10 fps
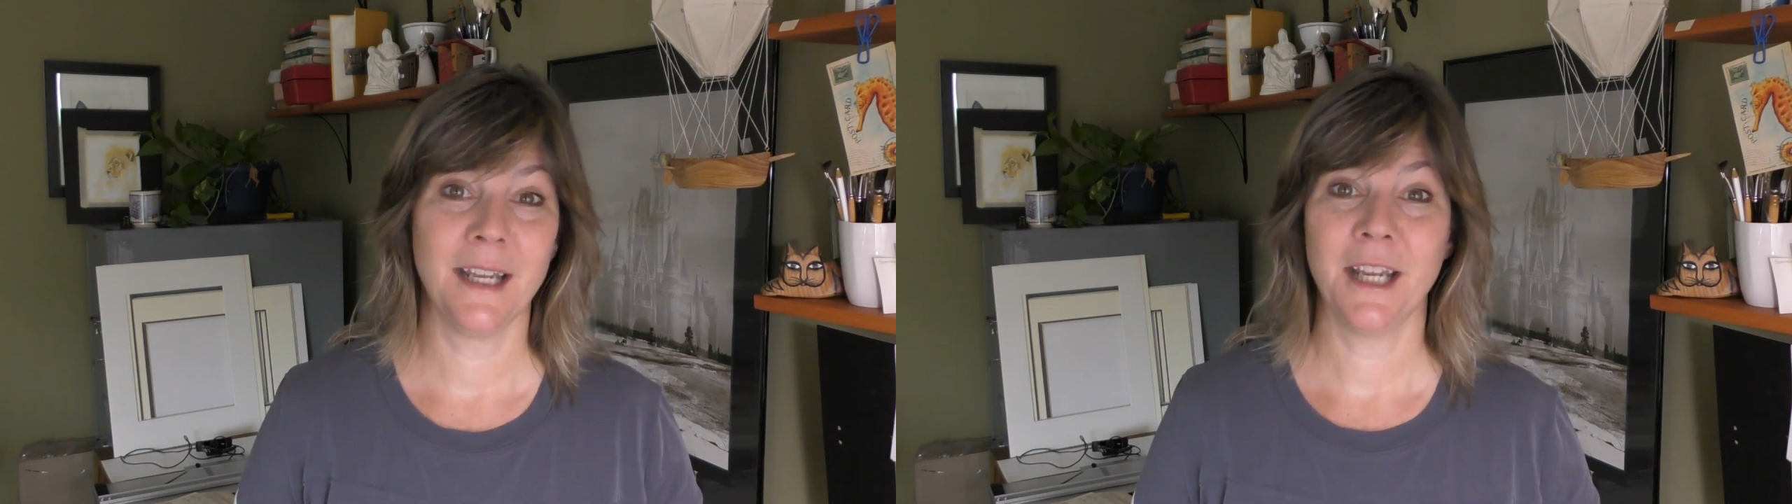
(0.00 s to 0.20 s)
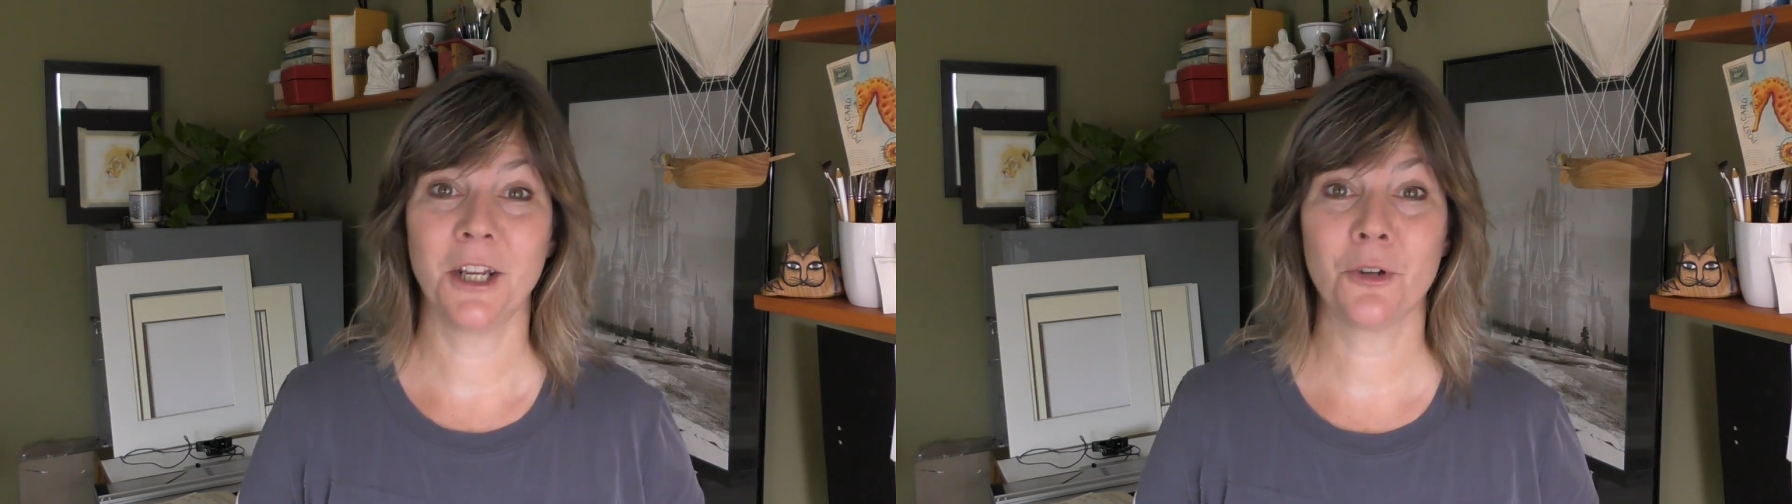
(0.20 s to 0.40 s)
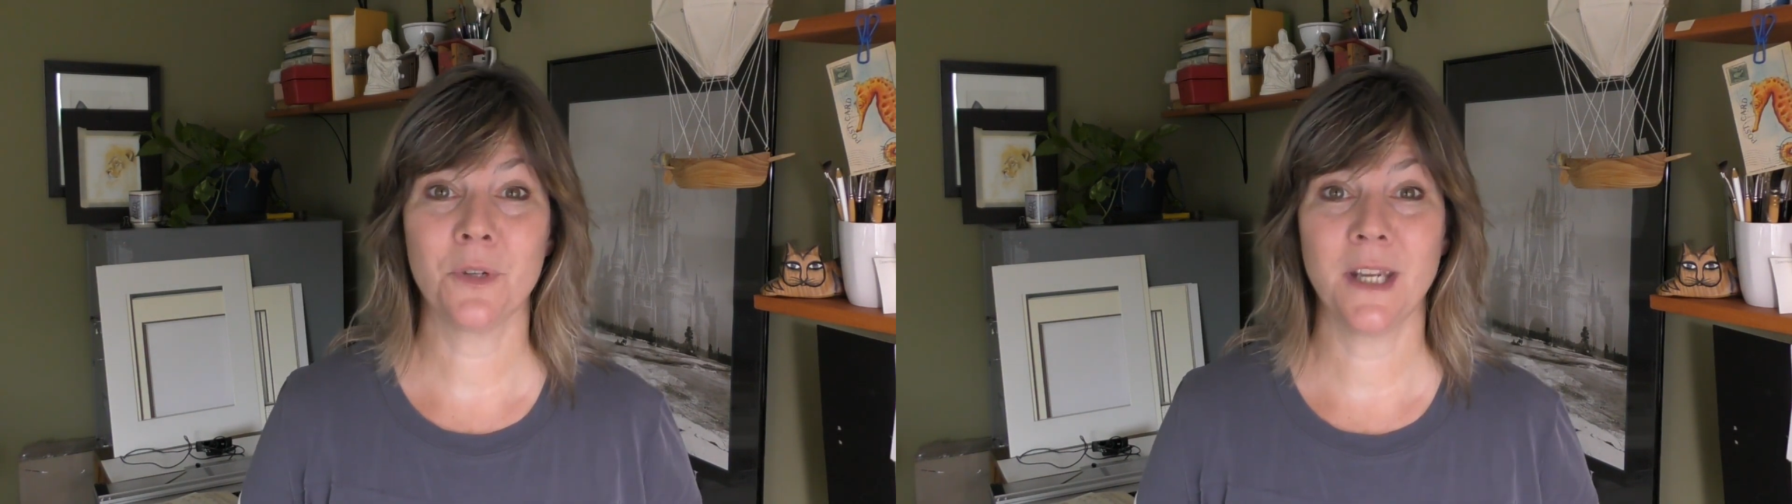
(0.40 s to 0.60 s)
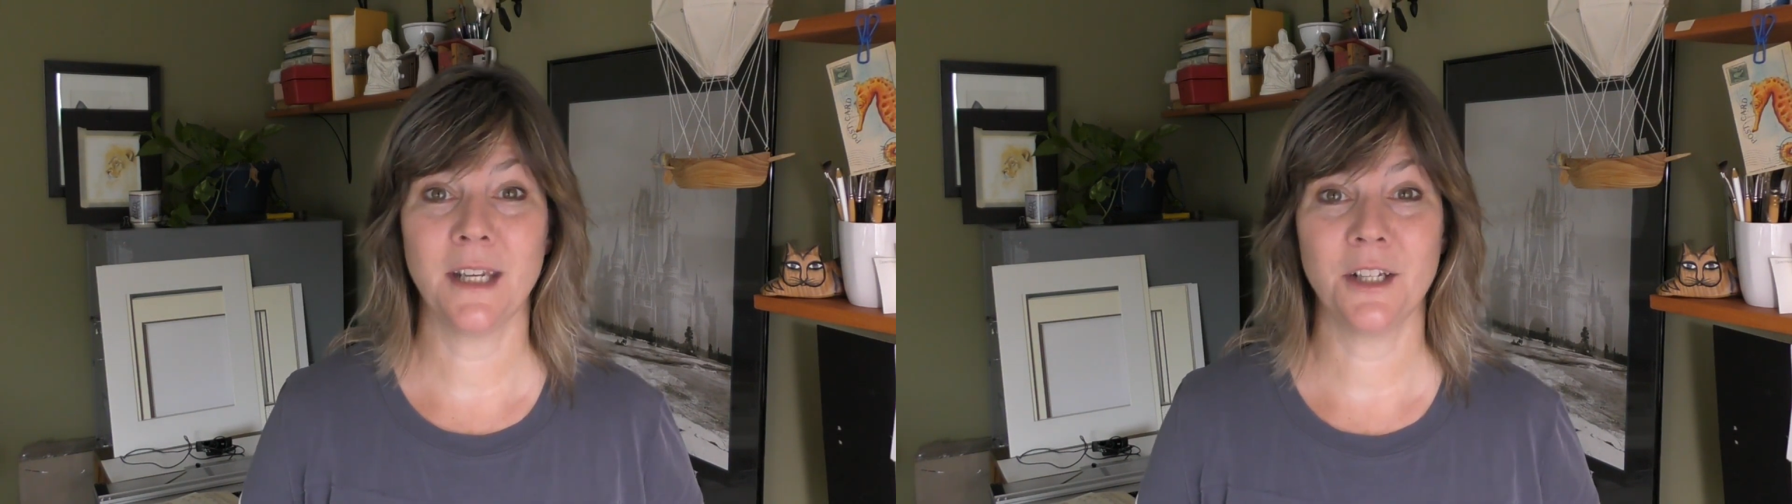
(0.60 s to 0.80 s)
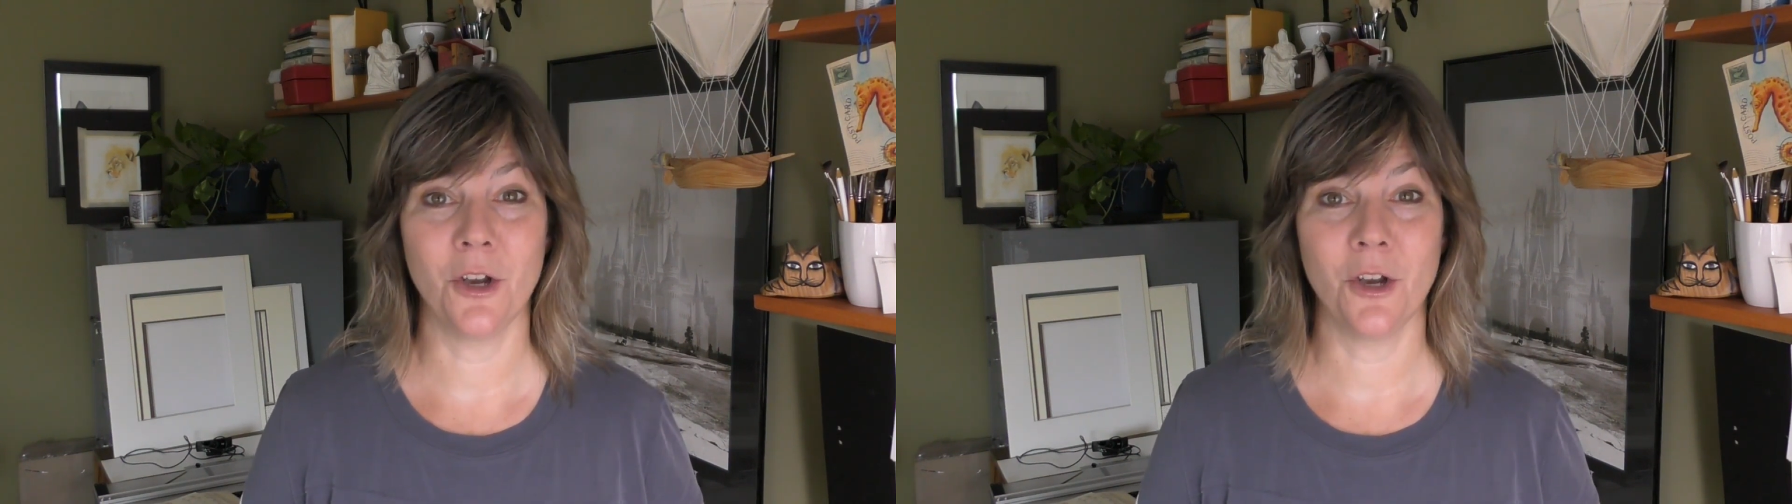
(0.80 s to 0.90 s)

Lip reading: in creating